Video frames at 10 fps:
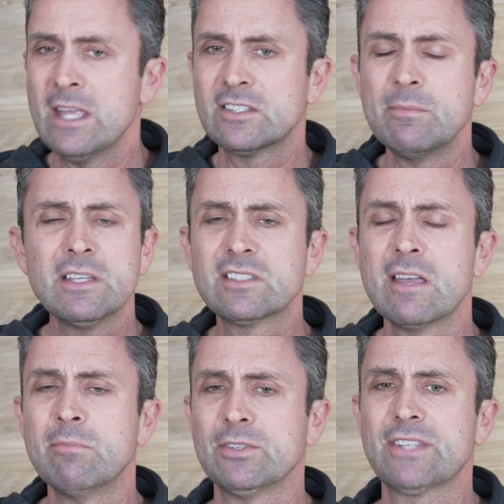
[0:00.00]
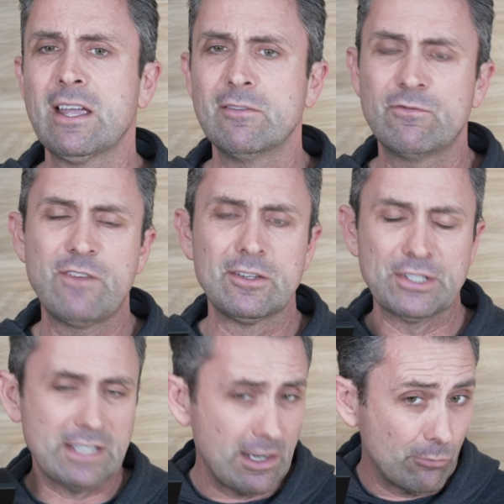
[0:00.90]
Some of these gimbals, I have felt
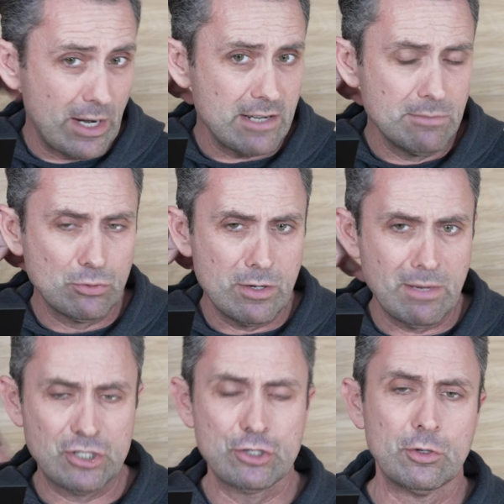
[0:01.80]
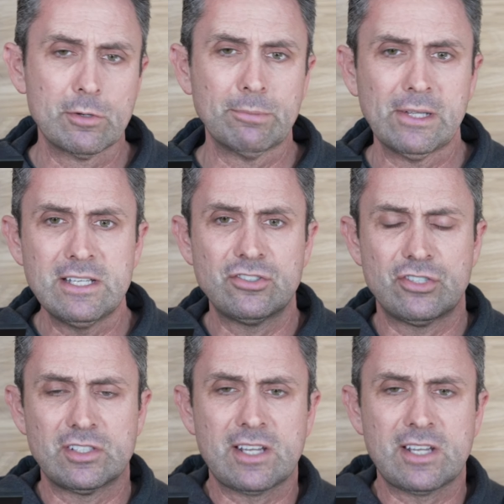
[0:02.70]
it kind of right right in between my shoulder blades, just